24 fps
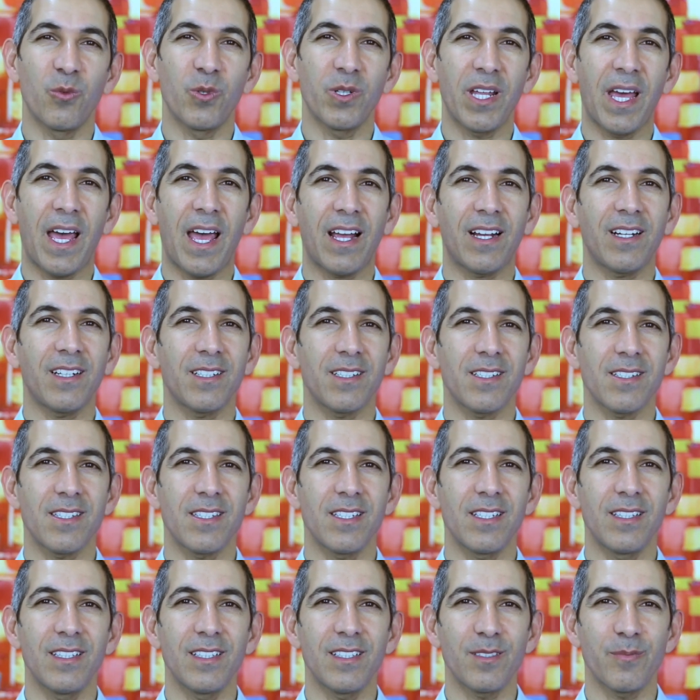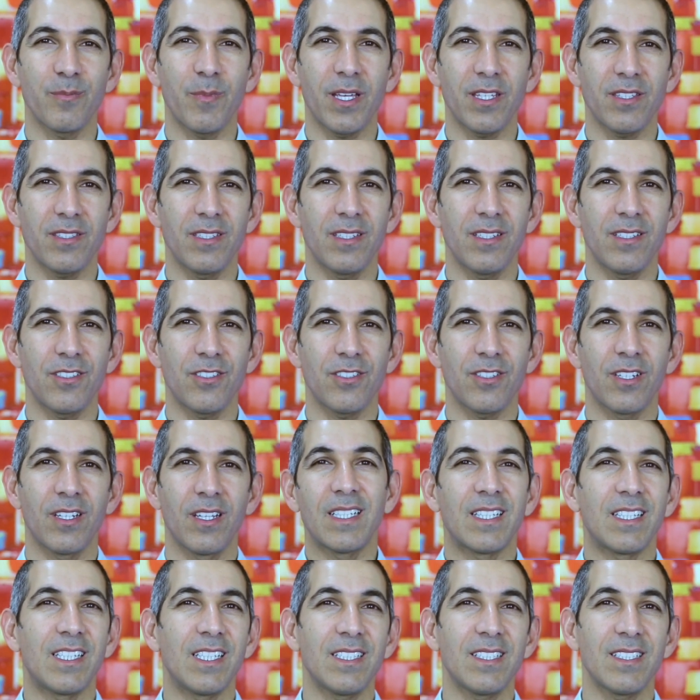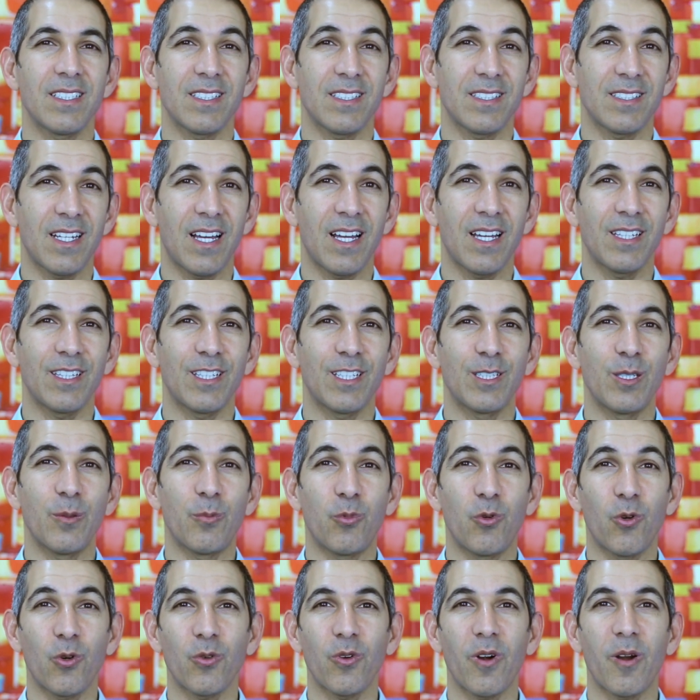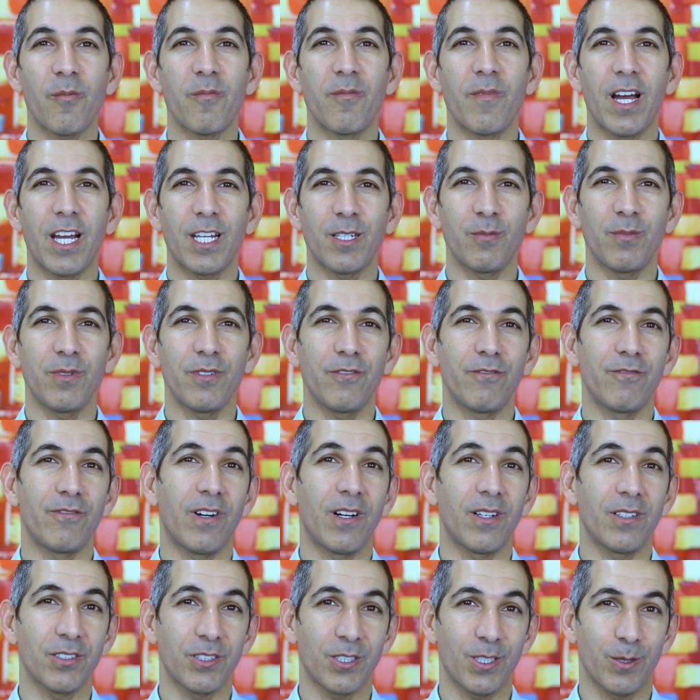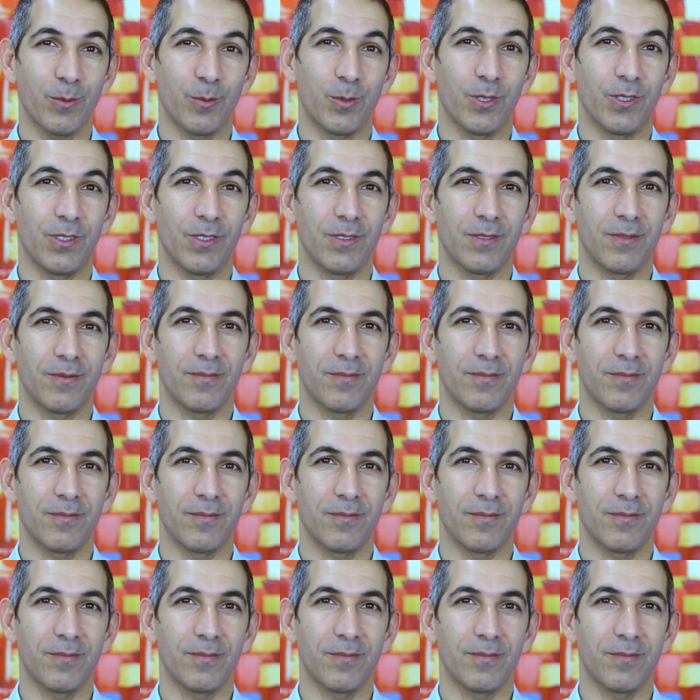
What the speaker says: when hackers see this message, this is a sign that the program might be vulnerable.